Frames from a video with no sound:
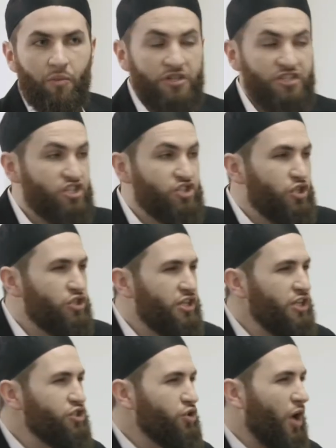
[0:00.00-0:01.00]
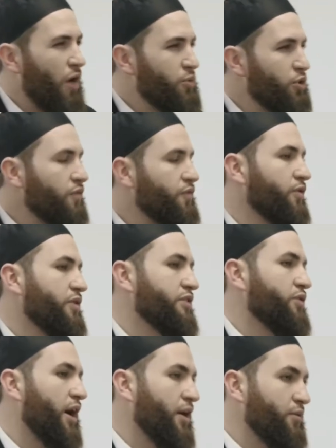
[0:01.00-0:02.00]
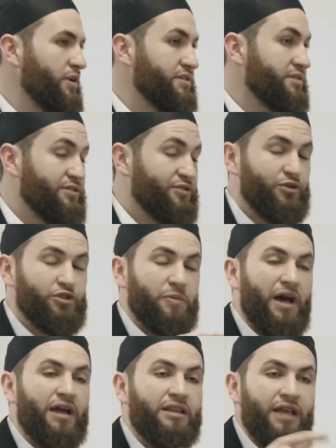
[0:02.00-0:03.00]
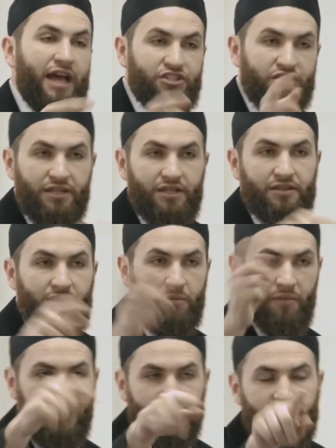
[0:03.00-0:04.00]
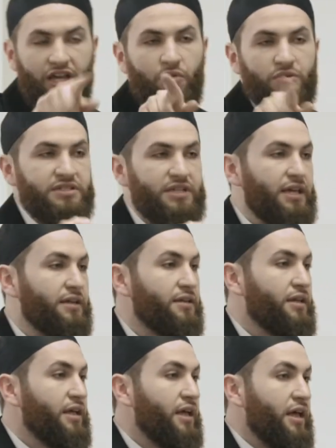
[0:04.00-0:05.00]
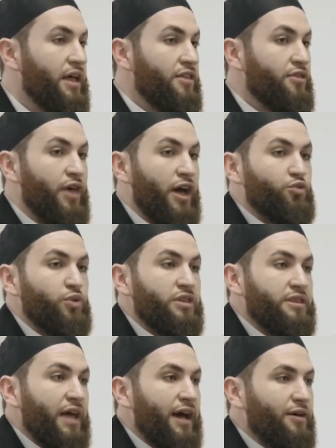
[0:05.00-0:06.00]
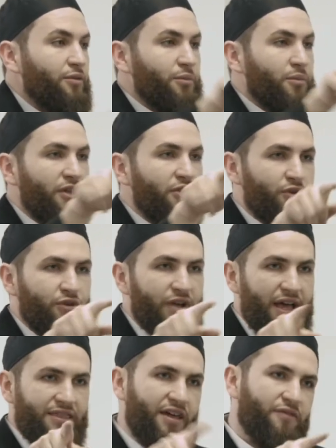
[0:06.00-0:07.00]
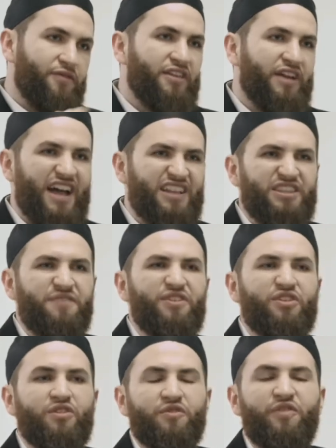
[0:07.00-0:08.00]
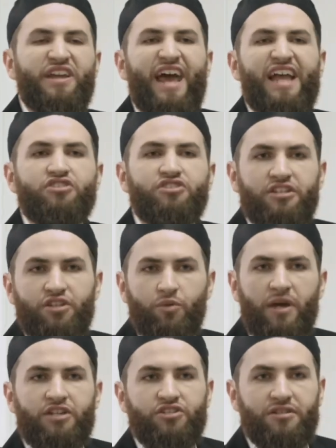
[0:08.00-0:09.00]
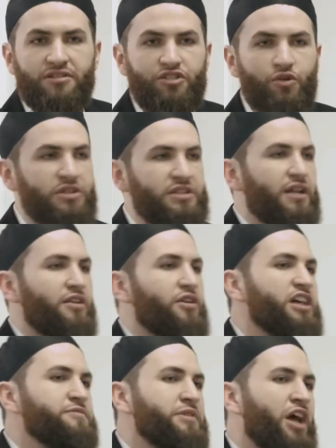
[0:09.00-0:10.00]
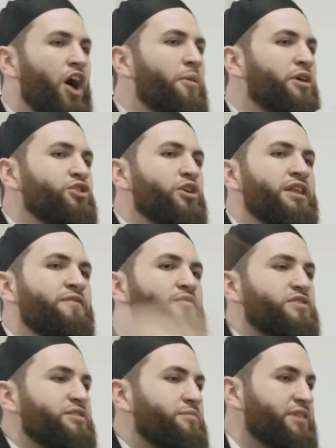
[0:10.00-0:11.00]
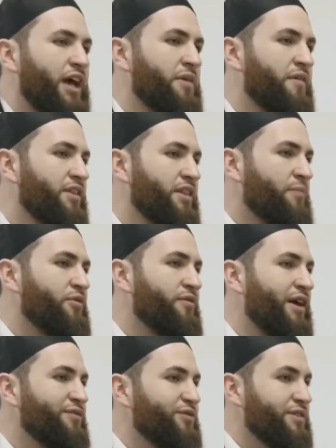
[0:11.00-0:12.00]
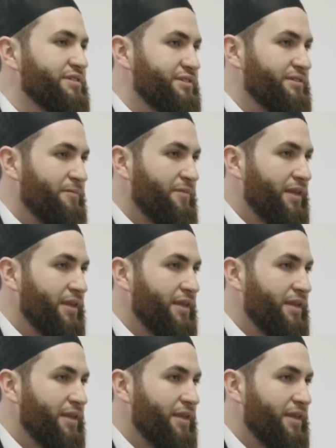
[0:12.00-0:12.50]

But just to teach you how beautiful the dua was. SubhanAllah, actually, my sheikh was saying that when that mother and that father had difficult financial situations, she would tell her husband, how about you leave for some time, have Allah provide for us.